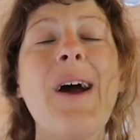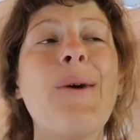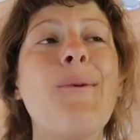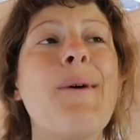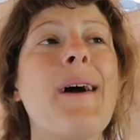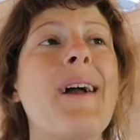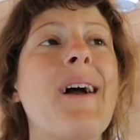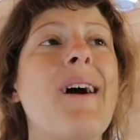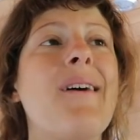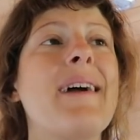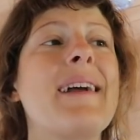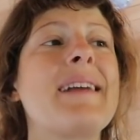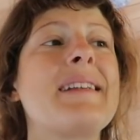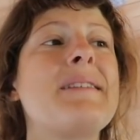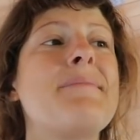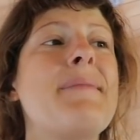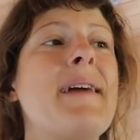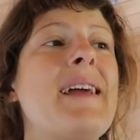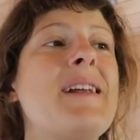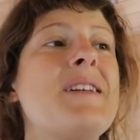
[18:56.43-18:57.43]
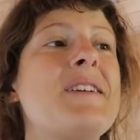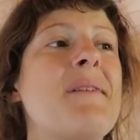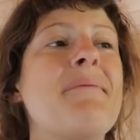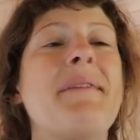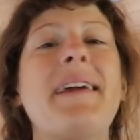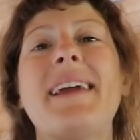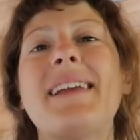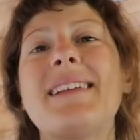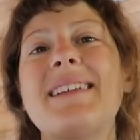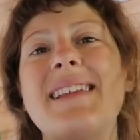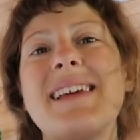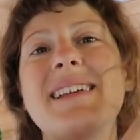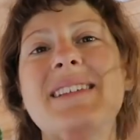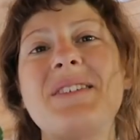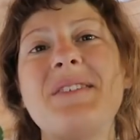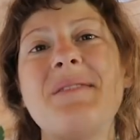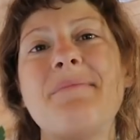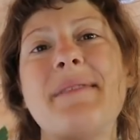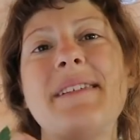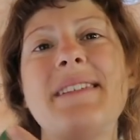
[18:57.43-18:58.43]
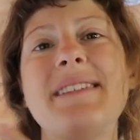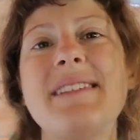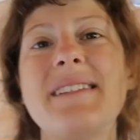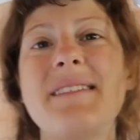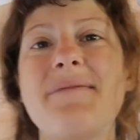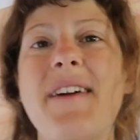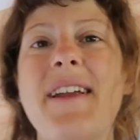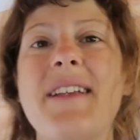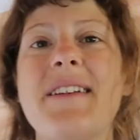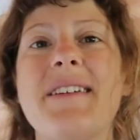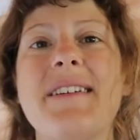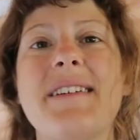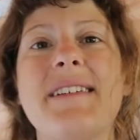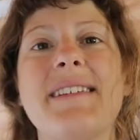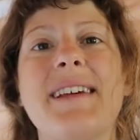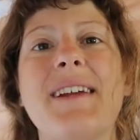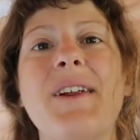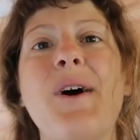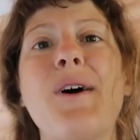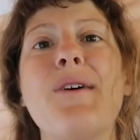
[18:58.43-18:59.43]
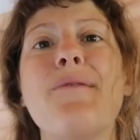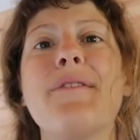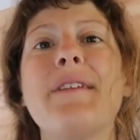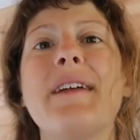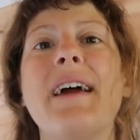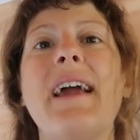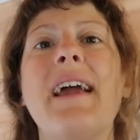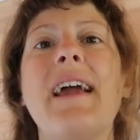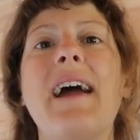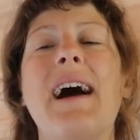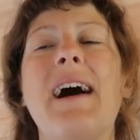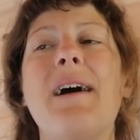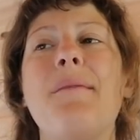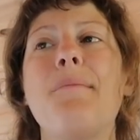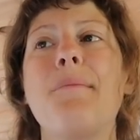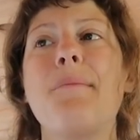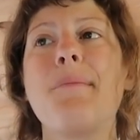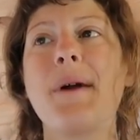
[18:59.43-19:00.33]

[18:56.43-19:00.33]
we're going to be jumping into these new business ventures and hopefully um,